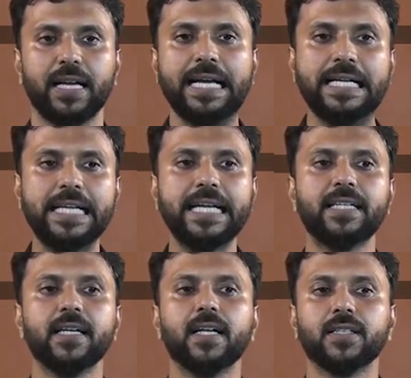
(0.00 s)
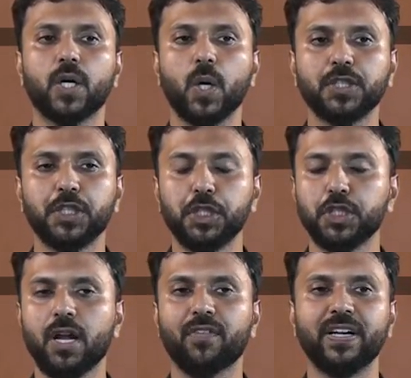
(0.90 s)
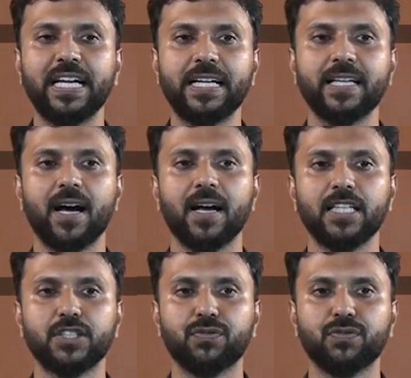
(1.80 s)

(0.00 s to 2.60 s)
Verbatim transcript: Indeed, the Constitution of India is